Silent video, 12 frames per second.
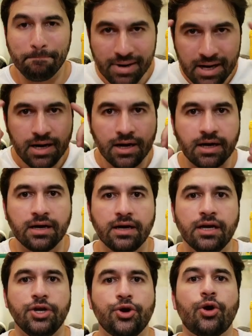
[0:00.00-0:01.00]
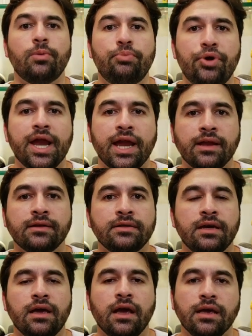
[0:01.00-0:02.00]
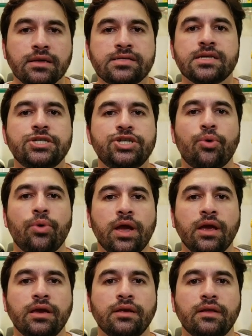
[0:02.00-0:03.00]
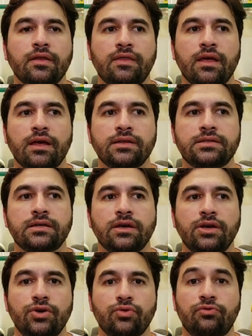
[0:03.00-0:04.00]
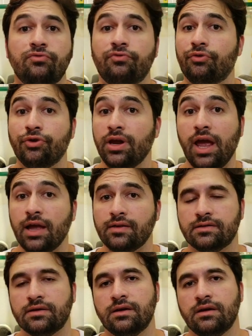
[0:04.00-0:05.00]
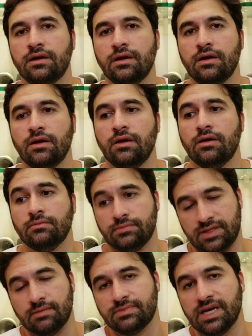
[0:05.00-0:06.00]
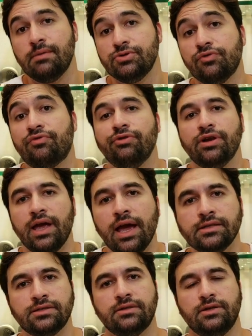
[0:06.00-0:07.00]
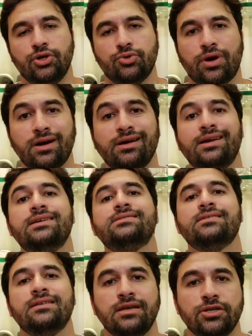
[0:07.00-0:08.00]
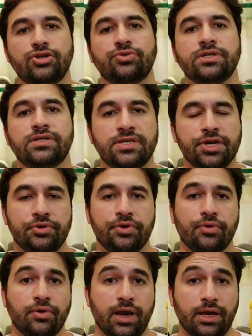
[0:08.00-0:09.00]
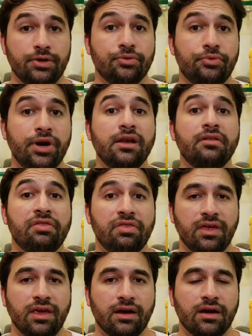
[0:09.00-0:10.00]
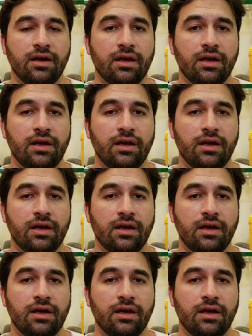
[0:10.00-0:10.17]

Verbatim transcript: bug your brain in such a way that you forget sometimes you forget you are listening to a stereo and you really think